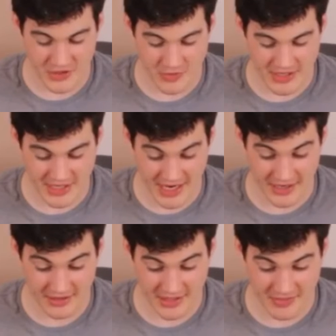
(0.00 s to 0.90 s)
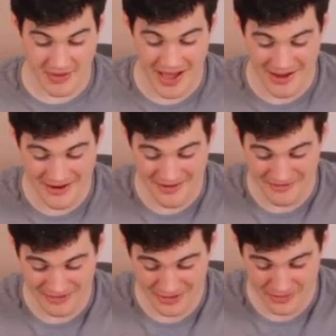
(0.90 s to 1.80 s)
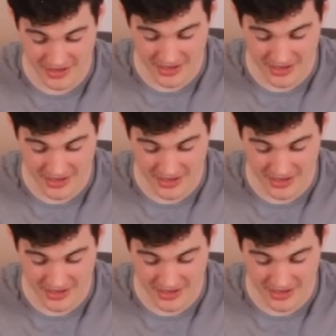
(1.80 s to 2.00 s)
a ridiculous amount of fluid.